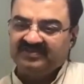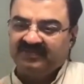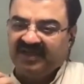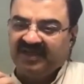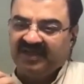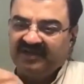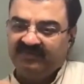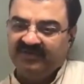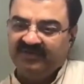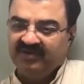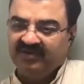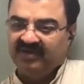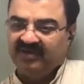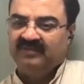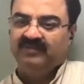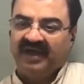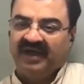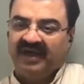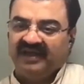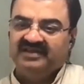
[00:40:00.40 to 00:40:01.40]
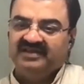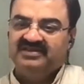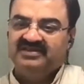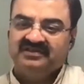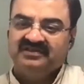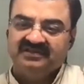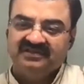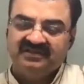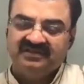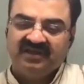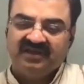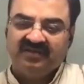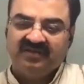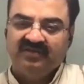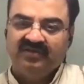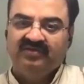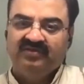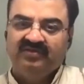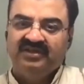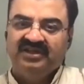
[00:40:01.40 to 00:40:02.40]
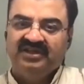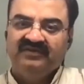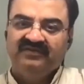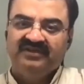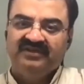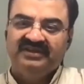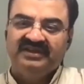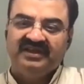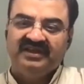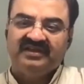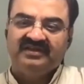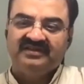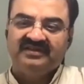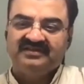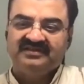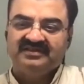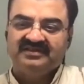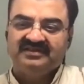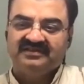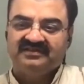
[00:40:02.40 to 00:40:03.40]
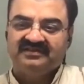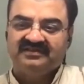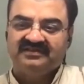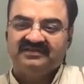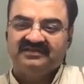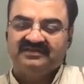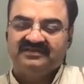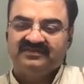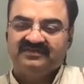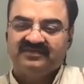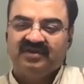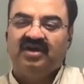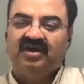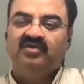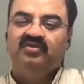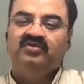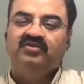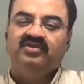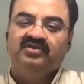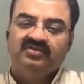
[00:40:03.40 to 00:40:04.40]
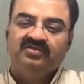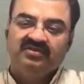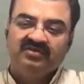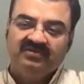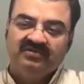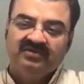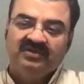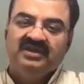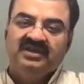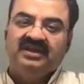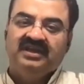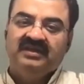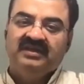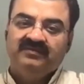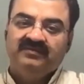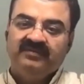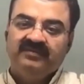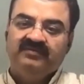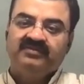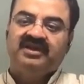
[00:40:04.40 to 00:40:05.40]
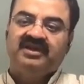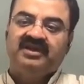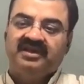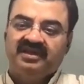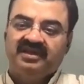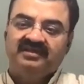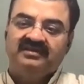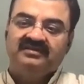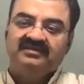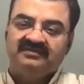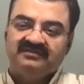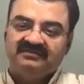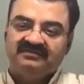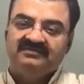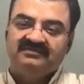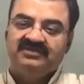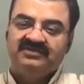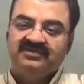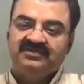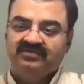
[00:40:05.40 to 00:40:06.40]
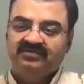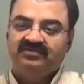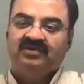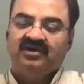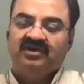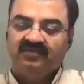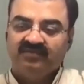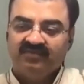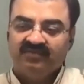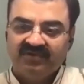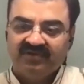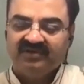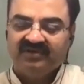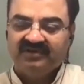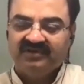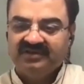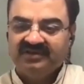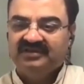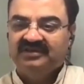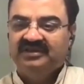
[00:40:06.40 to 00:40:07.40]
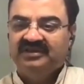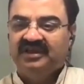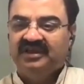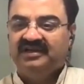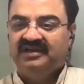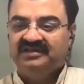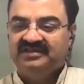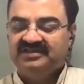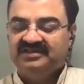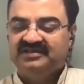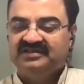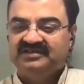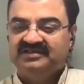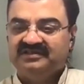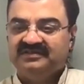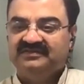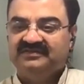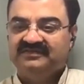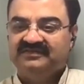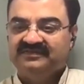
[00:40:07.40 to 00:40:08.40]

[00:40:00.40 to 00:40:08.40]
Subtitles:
mile beyond managers, how do you deal with their resistance? Or how do you help them getting to on board that decision?